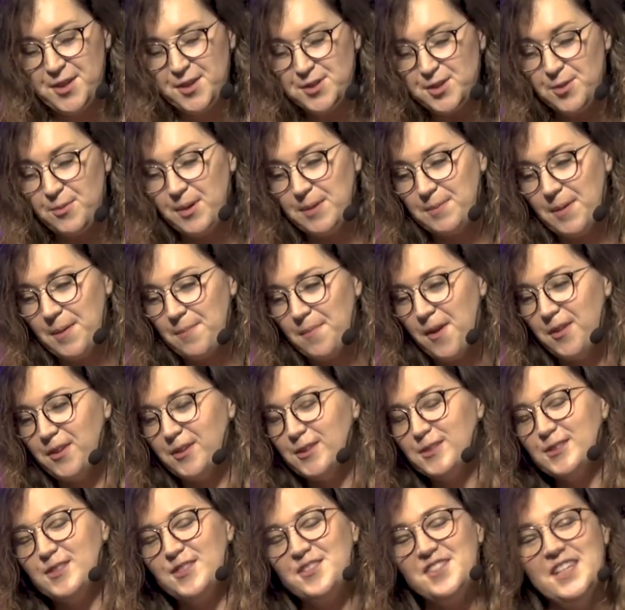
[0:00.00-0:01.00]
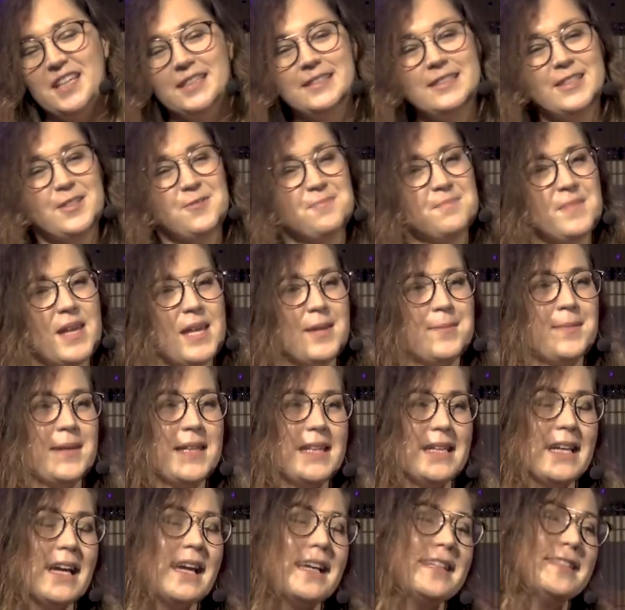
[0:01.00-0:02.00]
So when my mother suggested
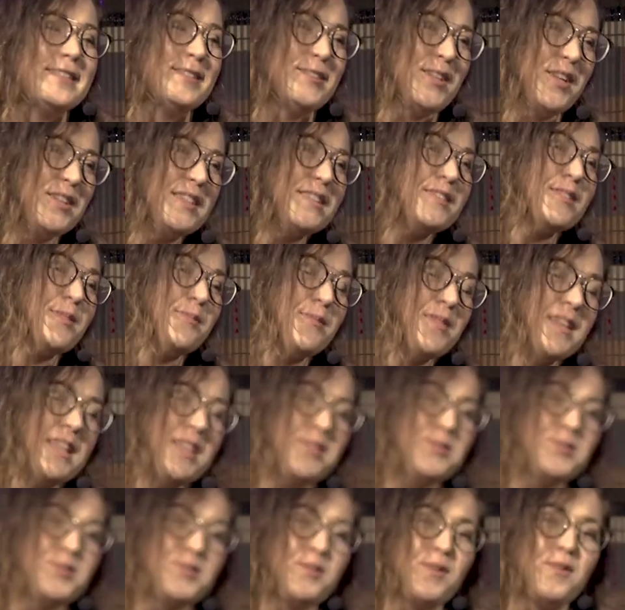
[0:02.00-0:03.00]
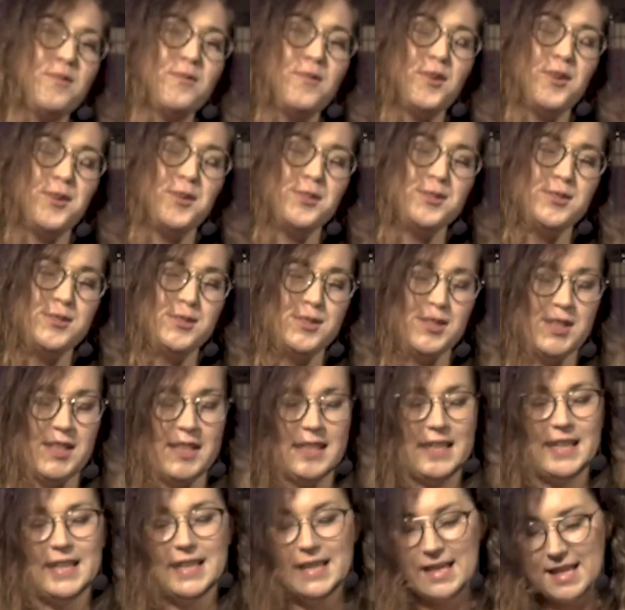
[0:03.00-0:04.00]
maybe I study something useful first,
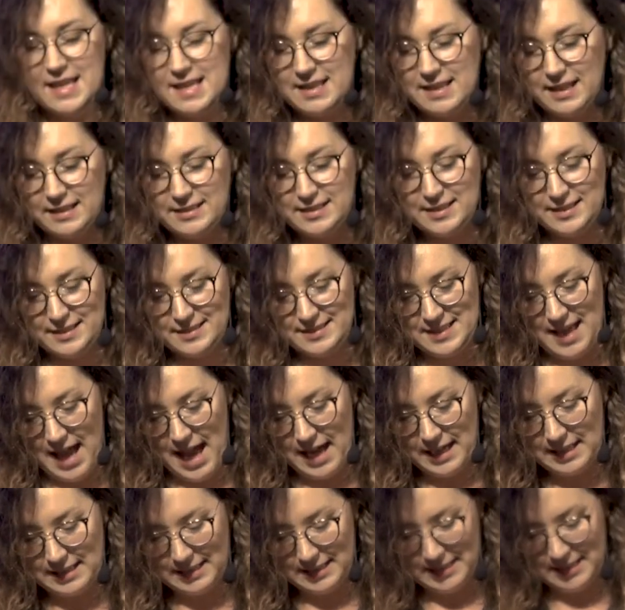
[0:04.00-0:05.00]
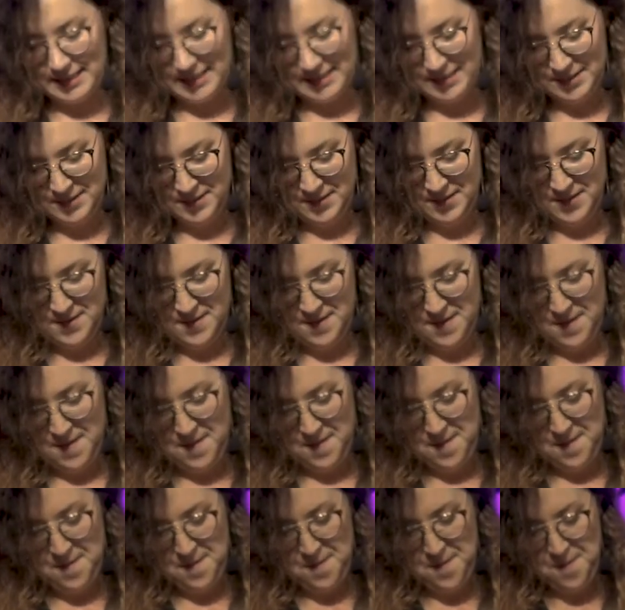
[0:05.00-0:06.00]
that's exactly
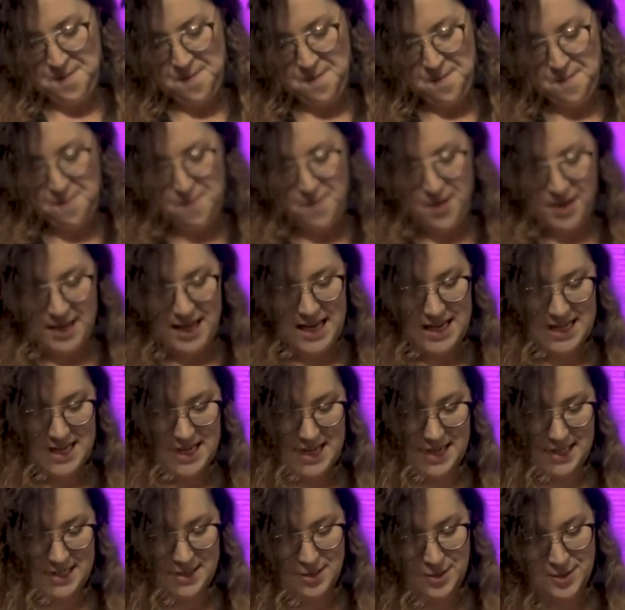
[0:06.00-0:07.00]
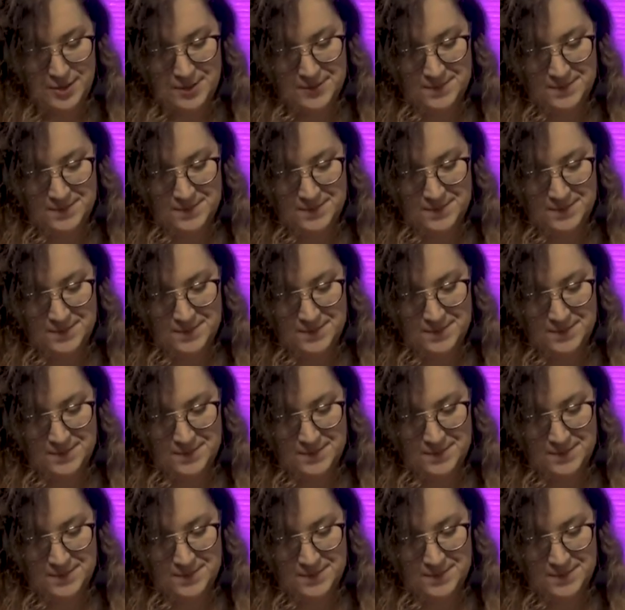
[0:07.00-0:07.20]
what I did.